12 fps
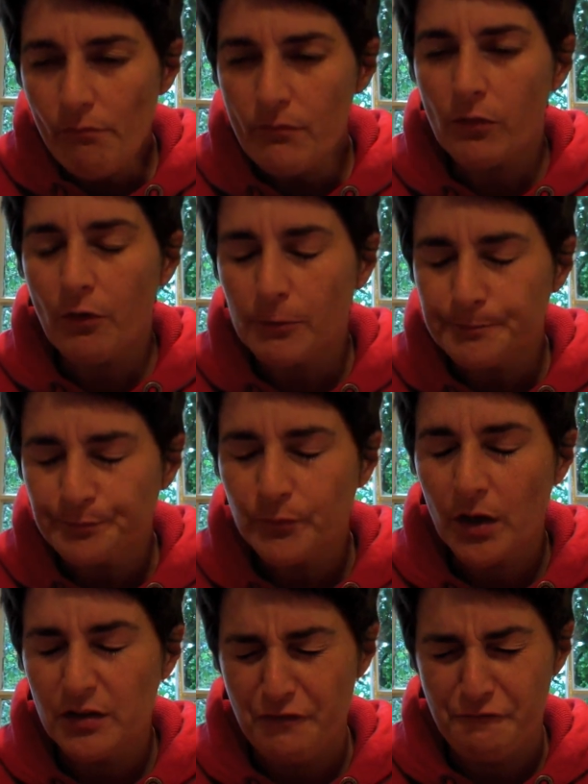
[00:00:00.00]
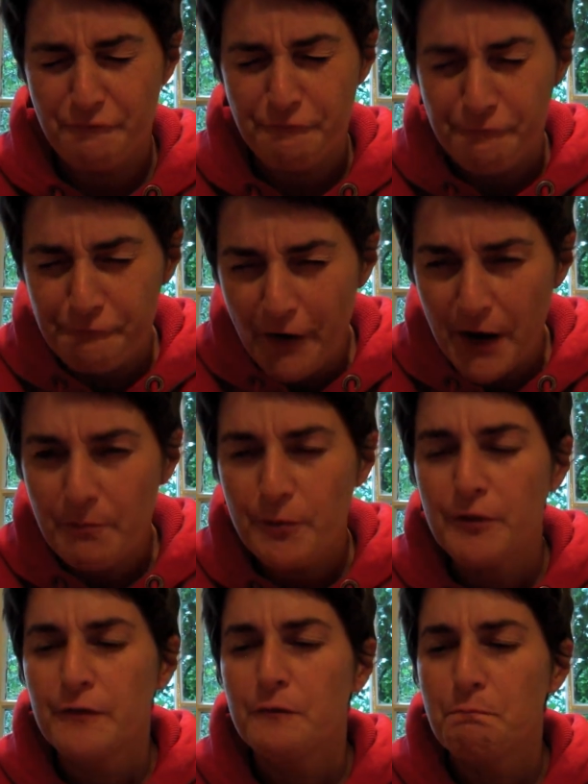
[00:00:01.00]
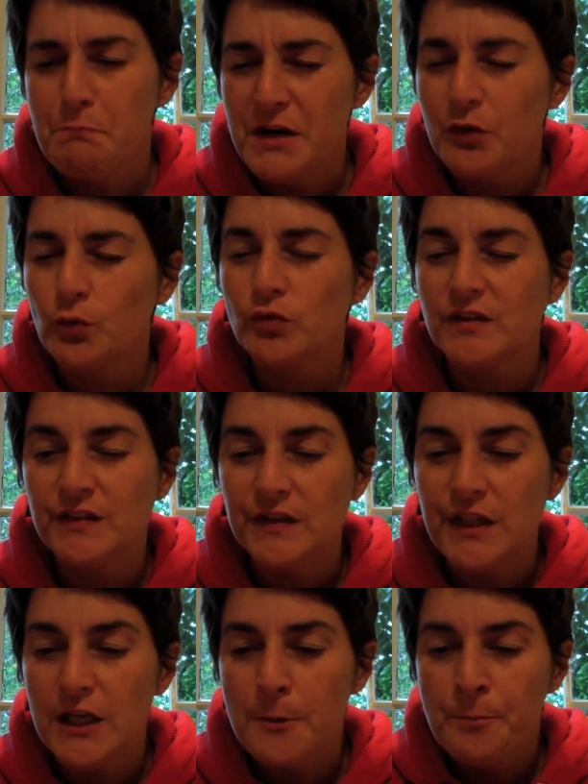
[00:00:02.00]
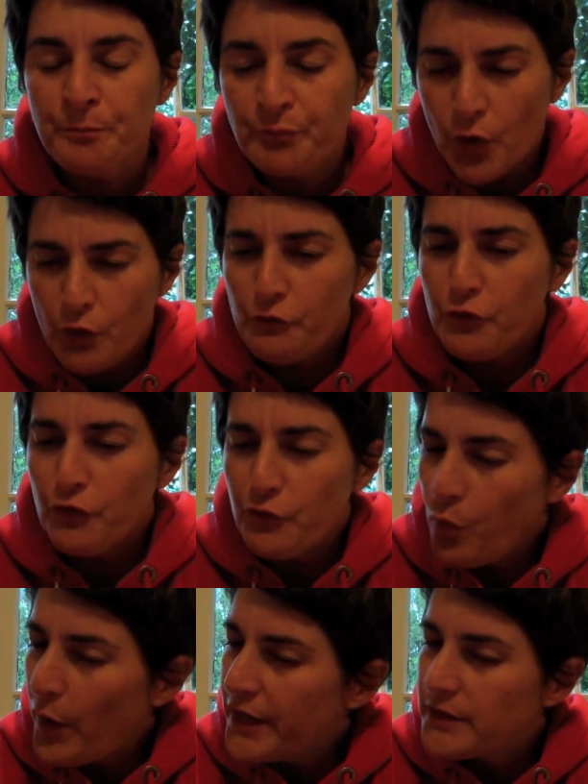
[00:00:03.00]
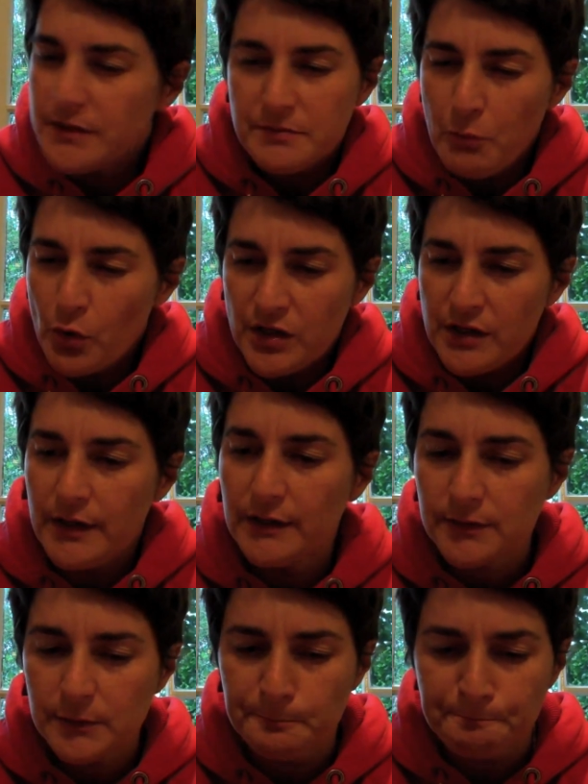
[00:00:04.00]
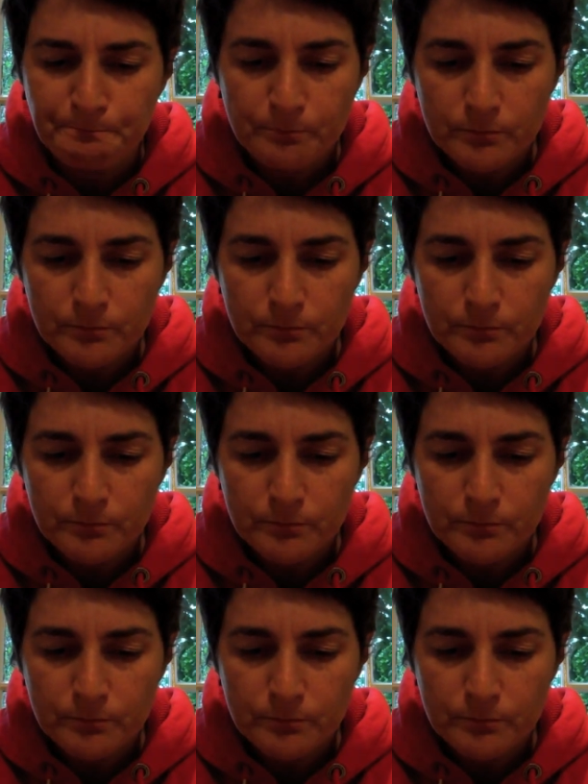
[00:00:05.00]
Mm. It's a vibrant, mineral, zingy, full of weight, smokiness.